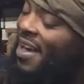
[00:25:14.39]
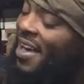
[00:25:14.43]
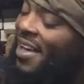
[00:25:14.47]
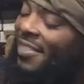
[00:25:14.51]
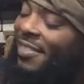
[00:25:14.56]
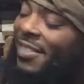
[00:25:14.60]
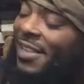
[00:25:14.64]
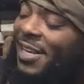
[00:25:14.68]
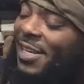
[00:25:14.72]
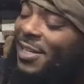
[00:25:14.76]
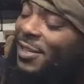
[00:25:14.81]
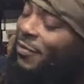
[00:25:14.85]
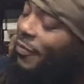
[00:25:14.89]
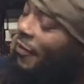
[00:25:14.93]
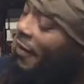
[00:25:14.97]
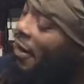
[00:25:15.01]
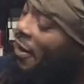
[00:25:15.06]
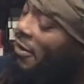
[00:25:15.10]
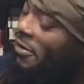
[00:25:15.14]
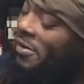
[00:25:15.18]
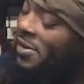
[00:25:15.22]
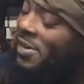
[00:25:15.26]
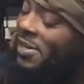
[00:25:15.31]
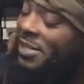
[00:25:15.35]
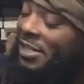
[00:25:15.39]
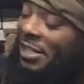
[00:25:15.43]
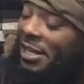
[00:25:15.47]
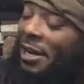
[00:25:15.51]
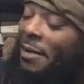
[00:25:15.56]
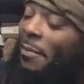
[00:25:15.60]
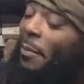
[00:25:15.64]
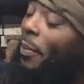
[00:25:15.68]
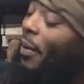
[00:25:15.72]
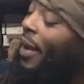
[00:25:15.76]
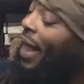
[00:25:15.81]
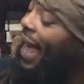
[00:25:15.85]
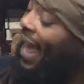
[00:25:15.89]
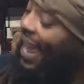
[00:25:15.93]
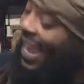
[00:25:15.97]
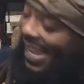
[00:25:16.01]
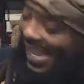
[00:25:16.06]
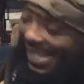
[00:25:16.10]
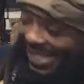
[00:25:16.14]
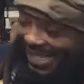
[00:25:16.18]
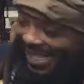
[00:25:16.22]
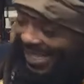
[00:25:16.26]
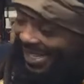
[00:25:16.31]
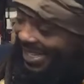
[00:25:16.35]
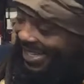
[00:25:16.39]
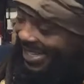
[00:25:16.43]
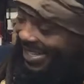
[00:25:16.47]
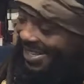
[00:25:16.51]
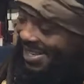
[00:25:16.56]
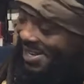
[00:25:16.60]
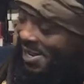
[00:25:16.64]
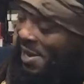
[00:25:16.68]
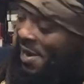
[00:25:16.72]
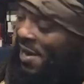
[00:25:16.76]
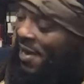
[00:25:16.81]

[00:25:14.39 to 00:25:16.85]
These various appliances